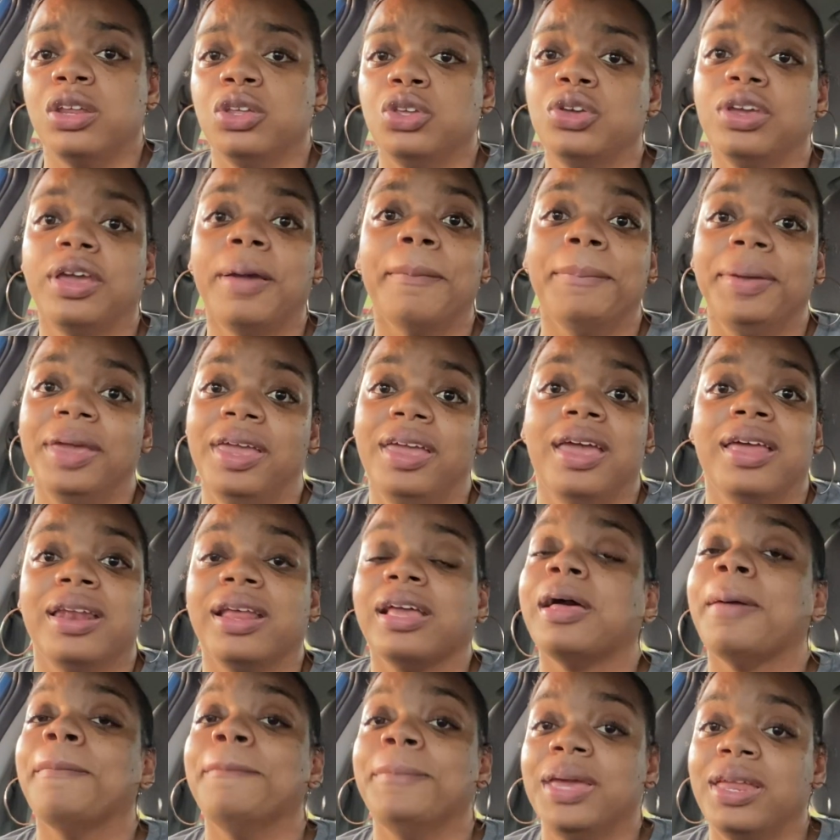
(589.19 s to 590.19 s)
You can be in a
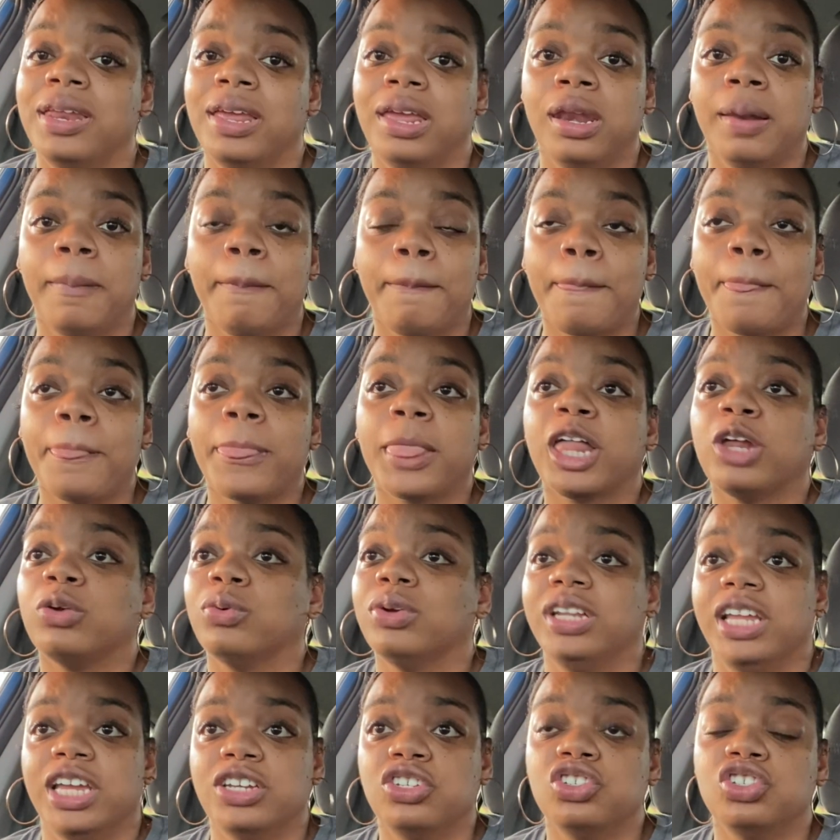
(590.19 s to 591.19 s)
committed
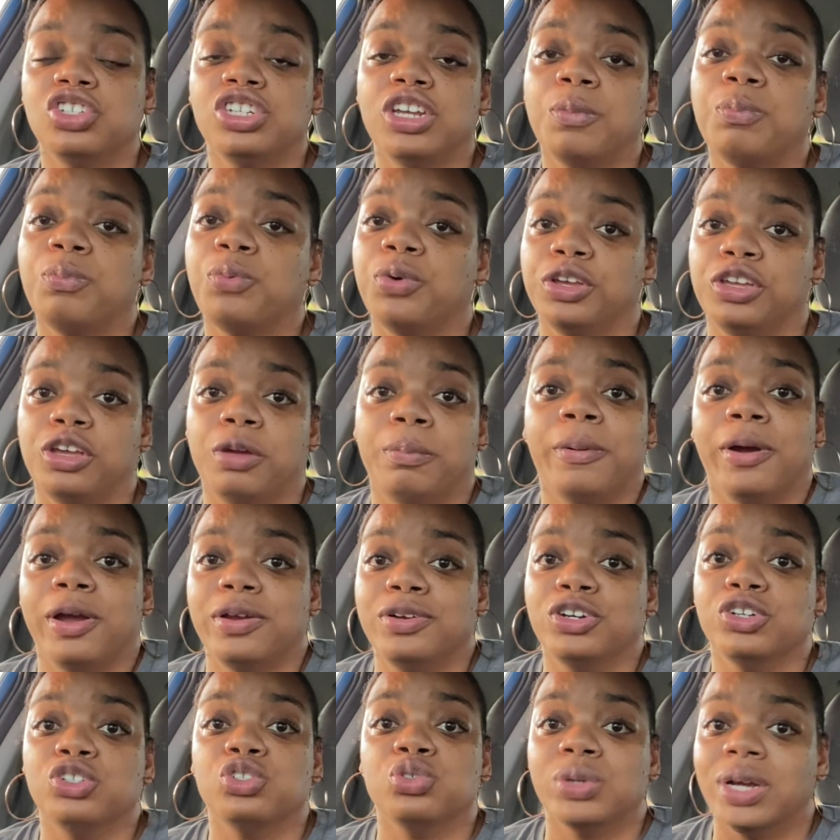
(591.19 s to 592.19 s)
relationship where your
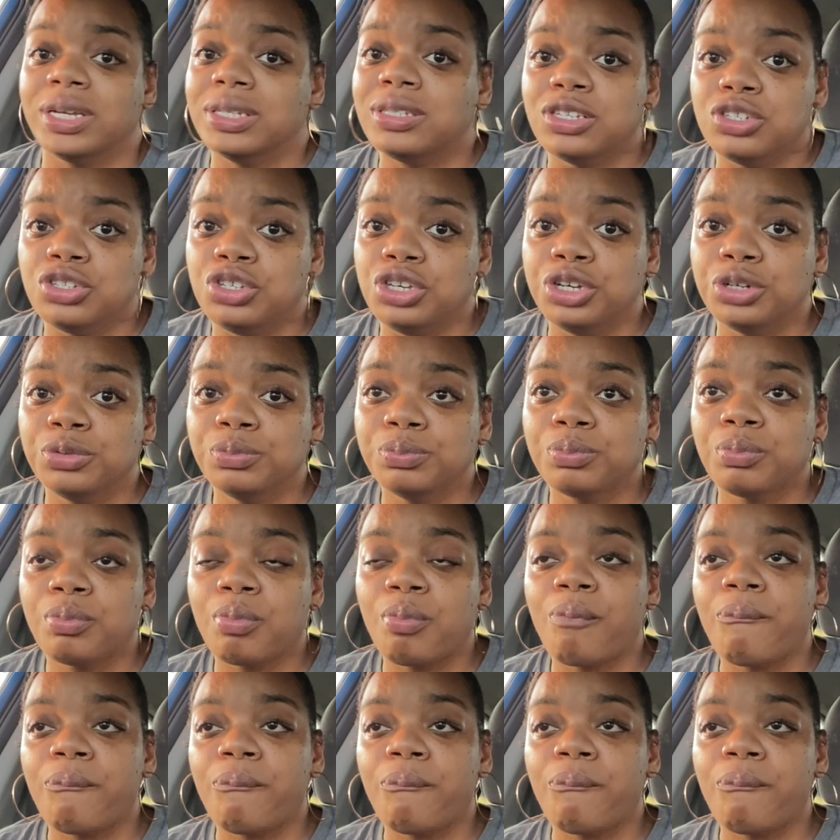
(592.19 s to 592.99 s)
partner trusts you.